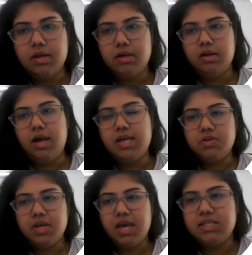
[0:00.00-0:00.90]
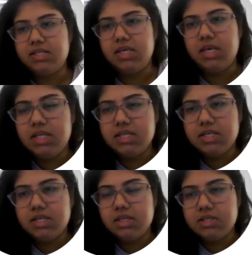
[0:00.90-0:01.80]
As you can see,
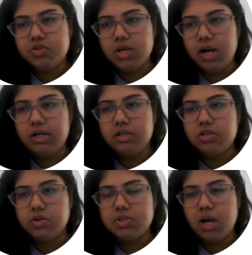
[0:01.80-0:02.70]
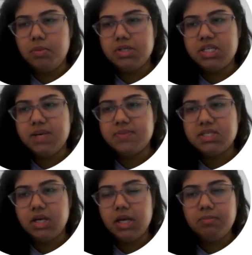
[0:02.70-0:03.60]
this chart shows our team's
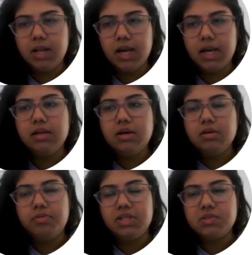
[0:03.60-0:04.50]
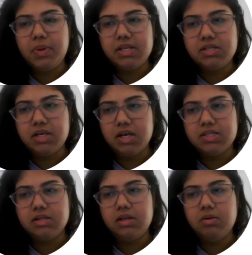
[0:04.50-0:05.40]
timeline for the sprint
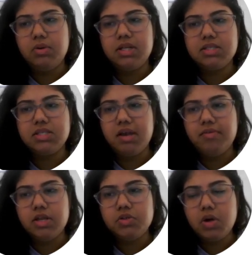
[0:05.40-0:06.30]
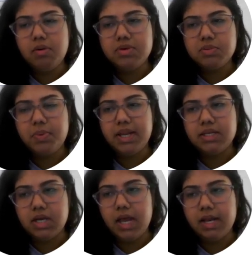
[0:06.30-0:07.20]
task. Now let's dive into our sprint
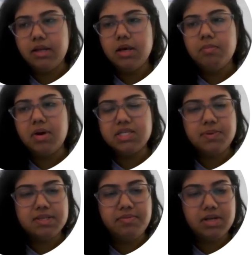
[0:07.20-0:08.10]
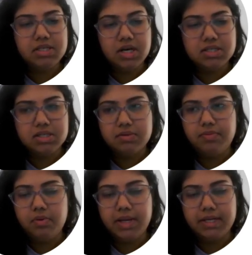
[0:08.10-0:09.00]
and my specific tasks
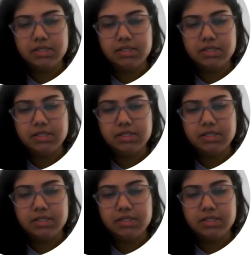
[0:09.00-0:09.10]
for it.